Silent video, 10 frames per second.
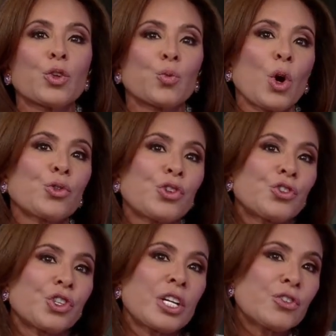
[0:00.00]
the
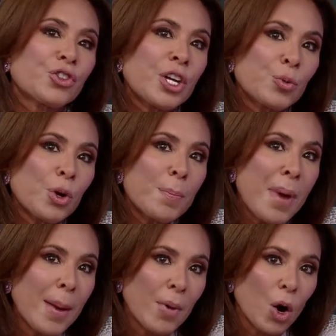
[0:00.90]
Rosenstein secret
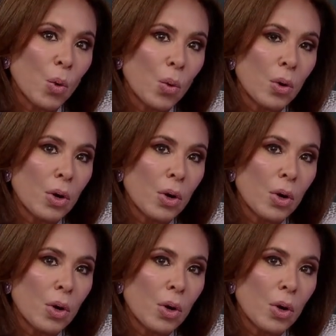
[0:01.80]
memo,